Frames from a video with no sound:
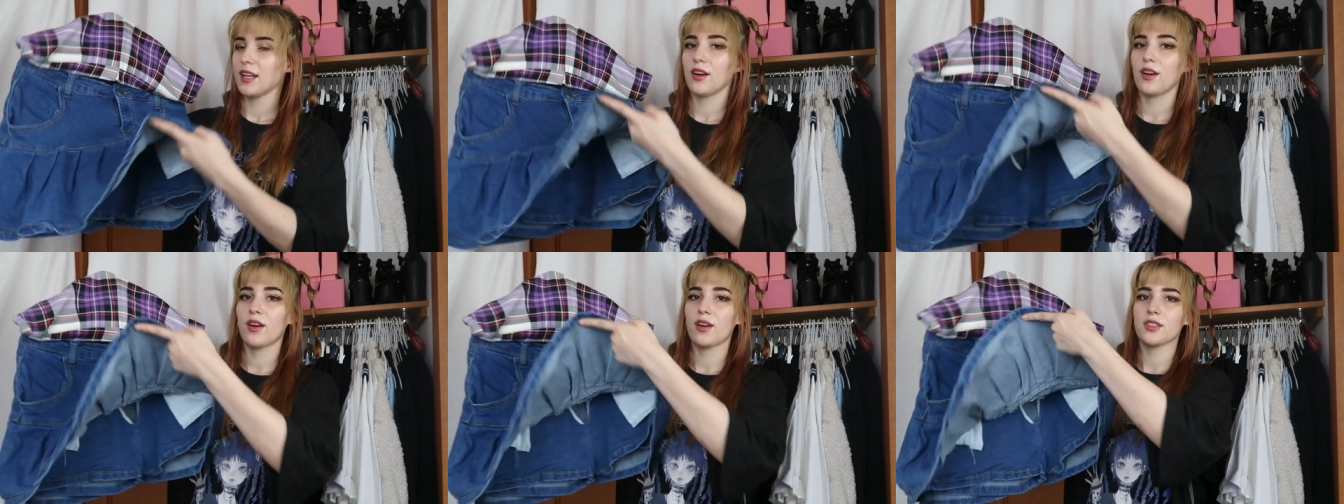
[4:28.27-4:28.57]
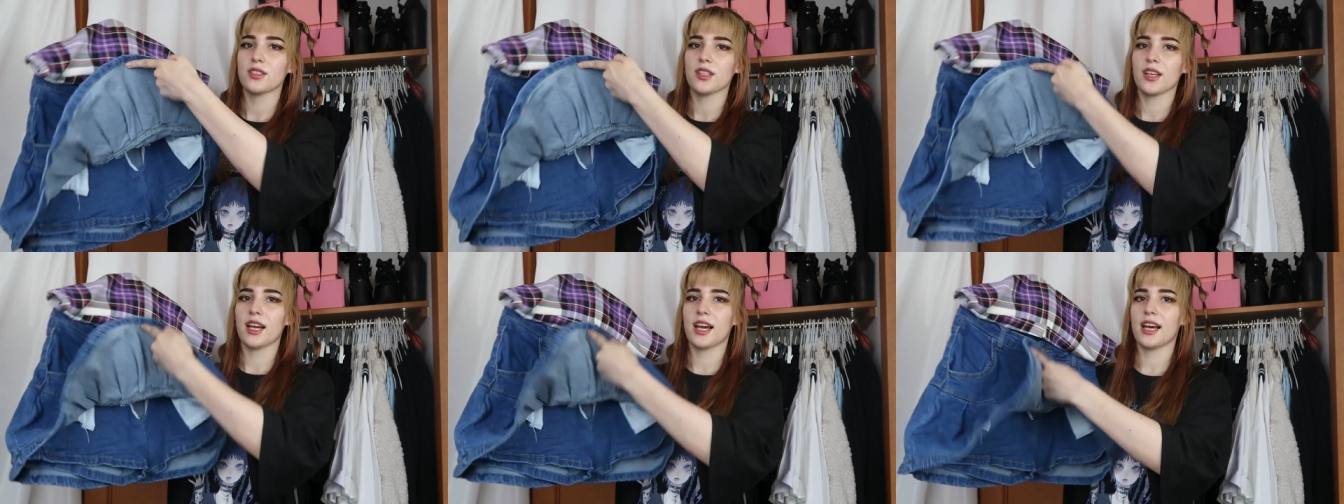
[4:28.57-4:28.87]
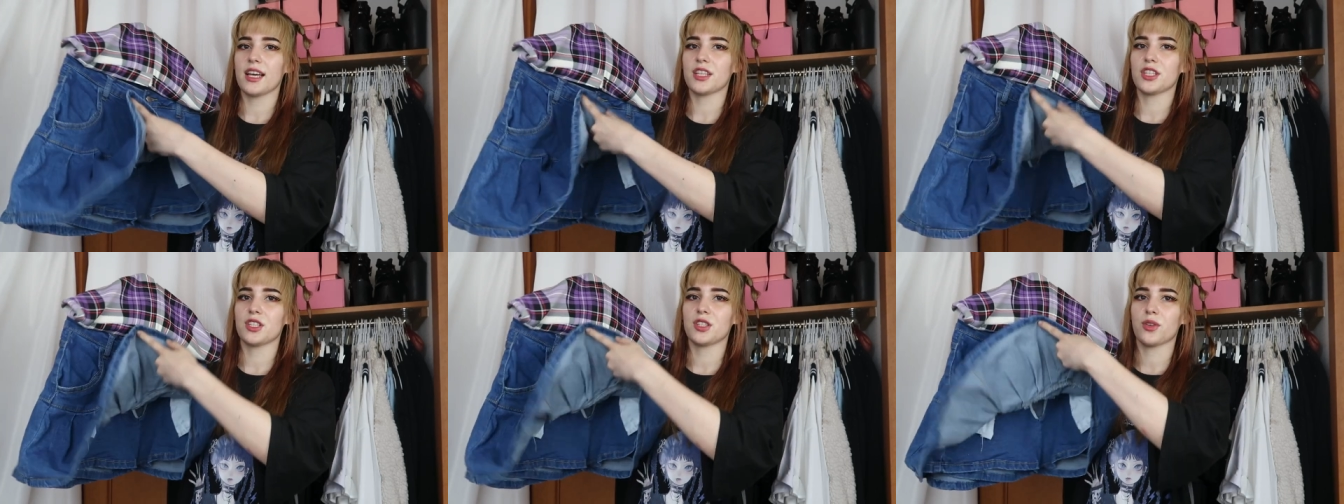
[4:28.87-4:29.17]
Also
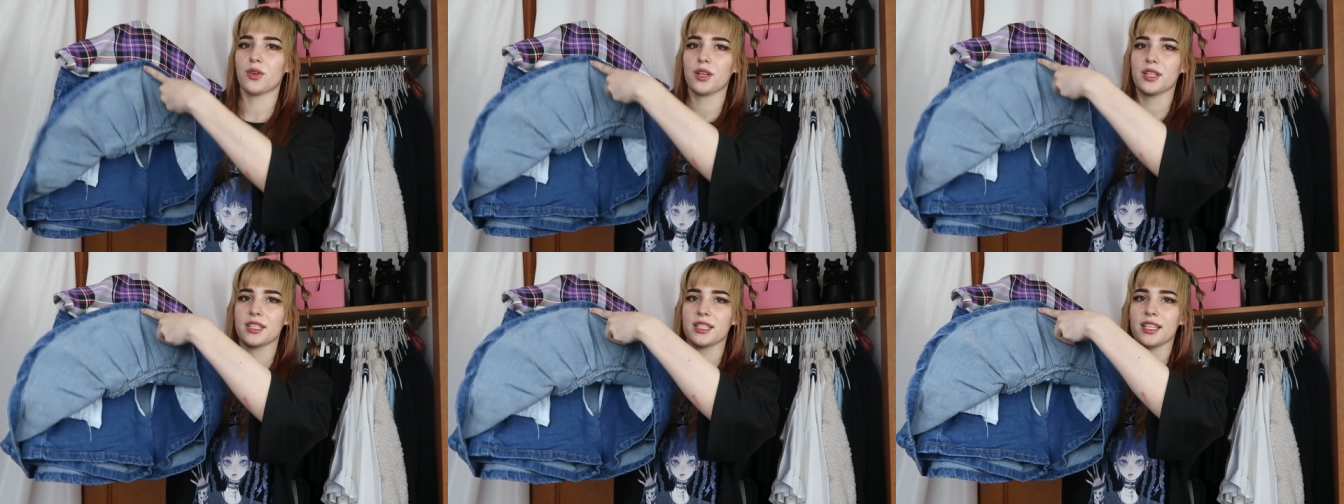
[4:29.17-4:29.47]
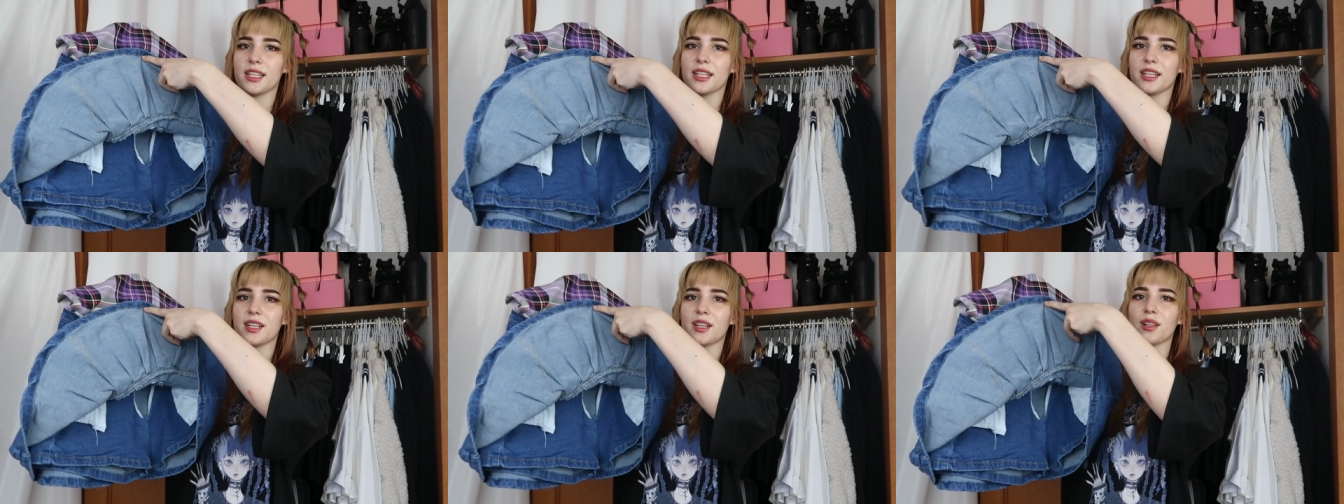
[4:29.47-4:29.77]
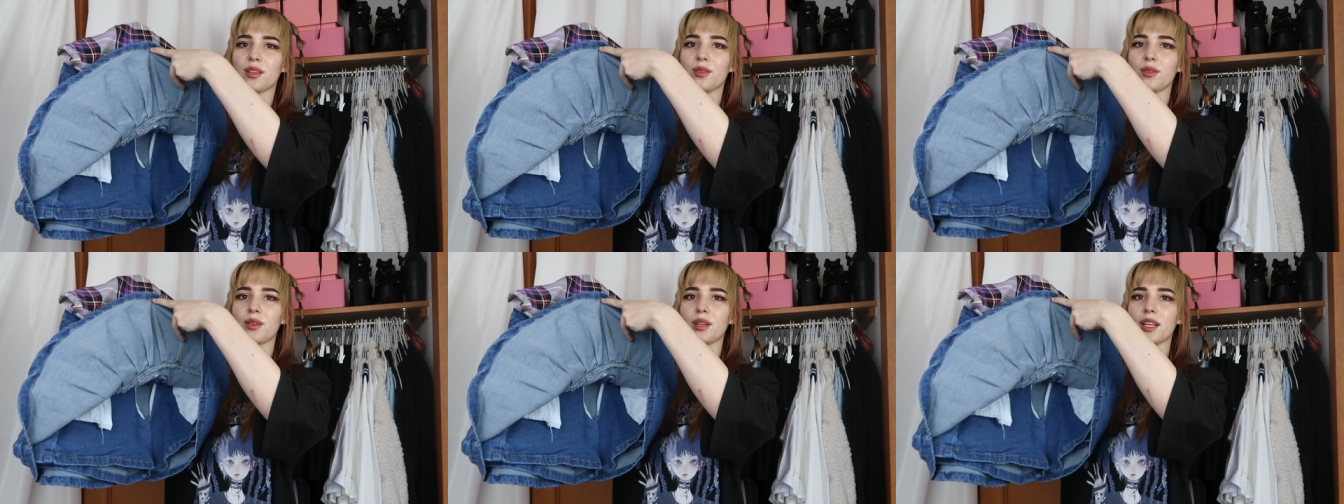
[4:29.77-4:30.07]
has shorts
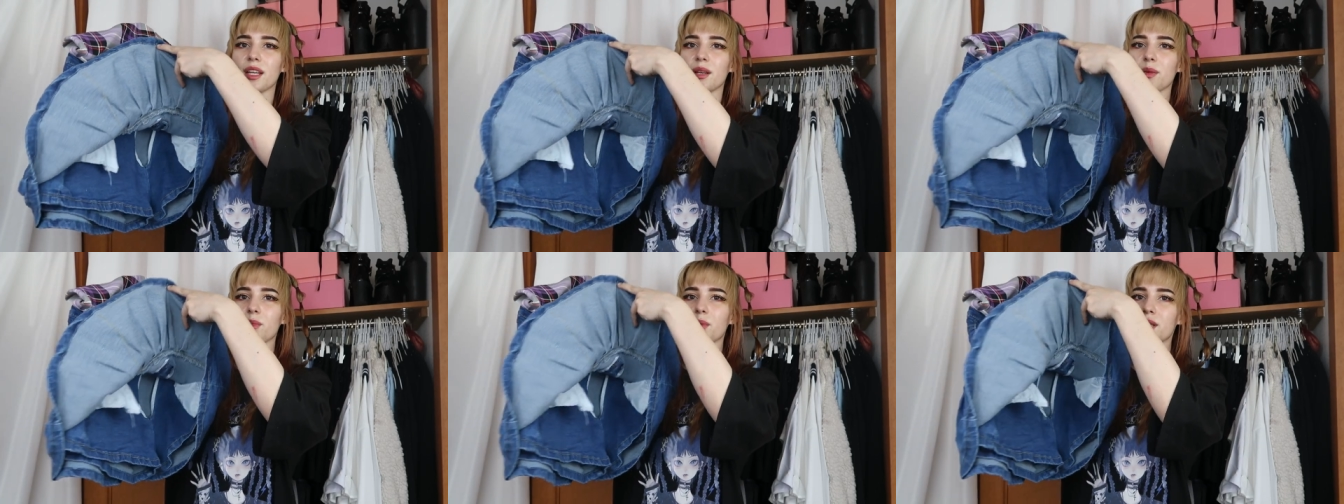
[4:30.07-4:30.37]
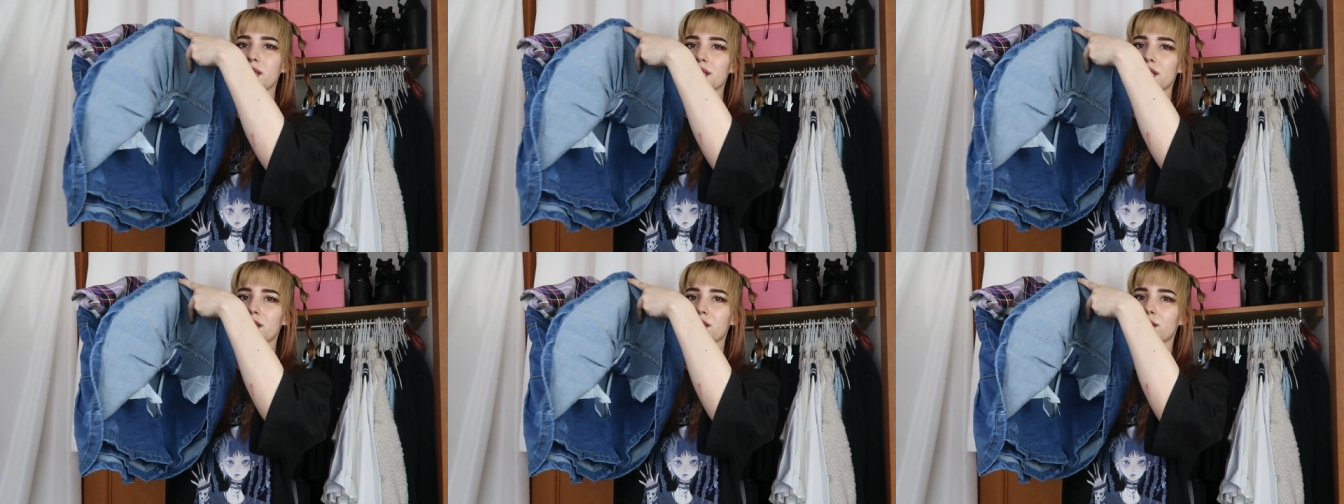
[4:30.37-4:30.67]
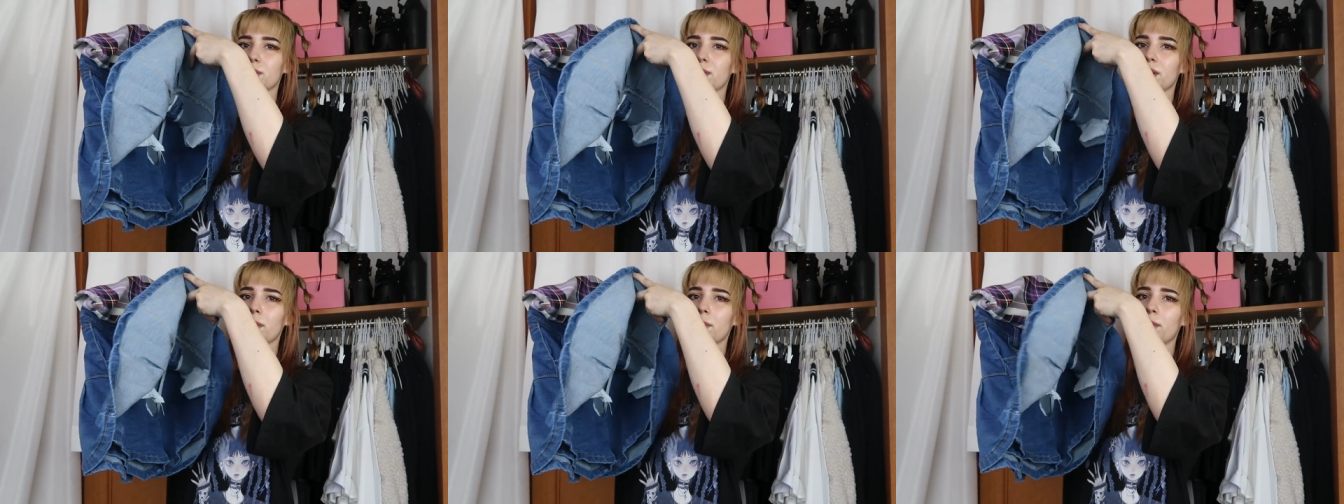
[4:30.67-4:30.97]
included, which is
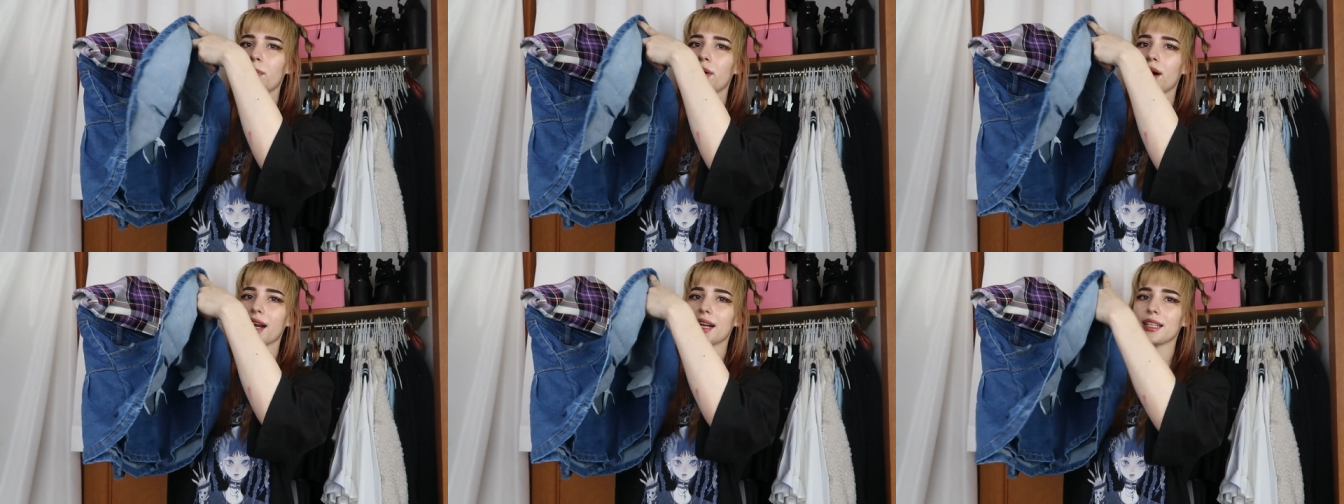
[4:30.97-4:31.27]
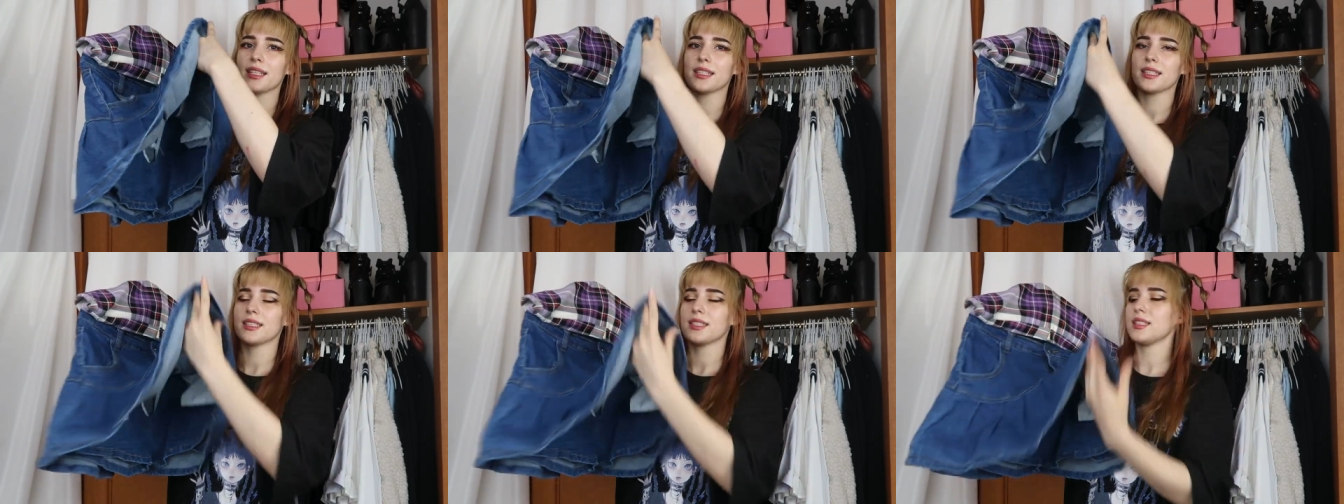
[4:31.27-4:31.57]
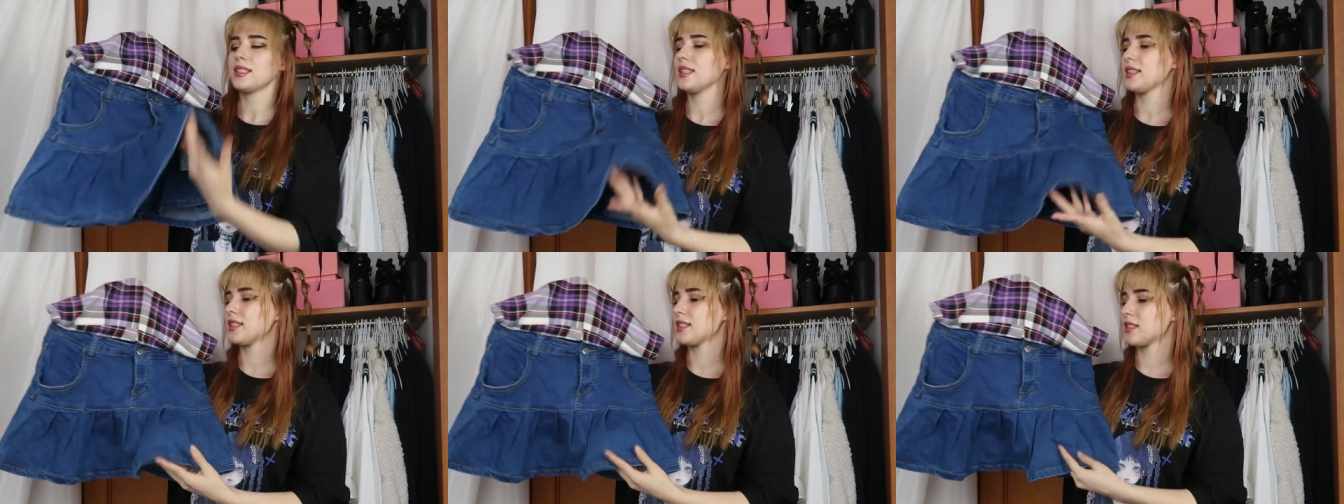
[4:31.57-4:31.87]
super
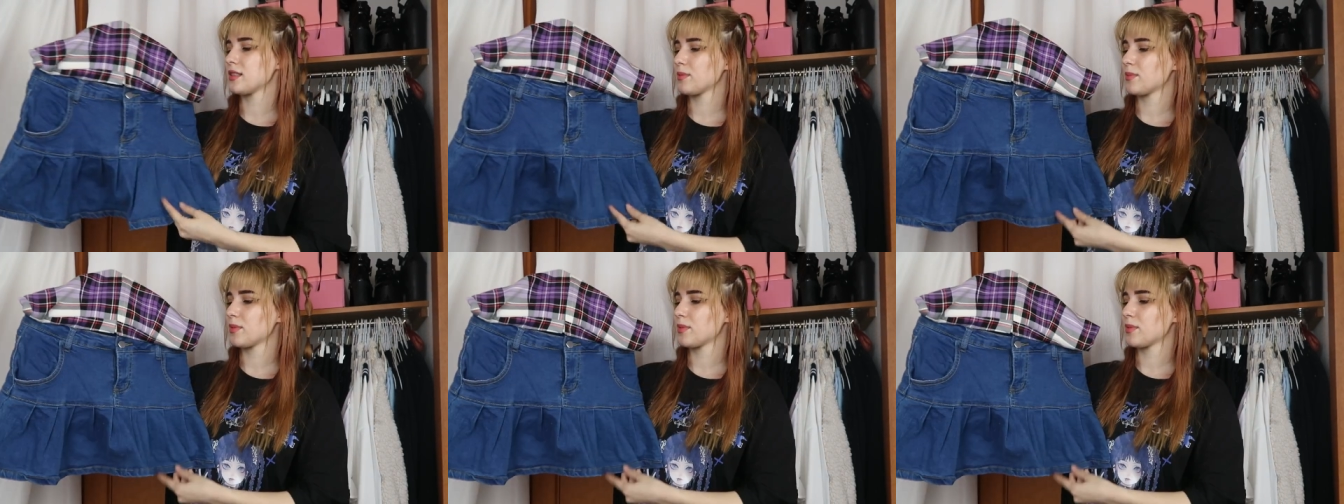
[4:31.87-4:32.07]
practical and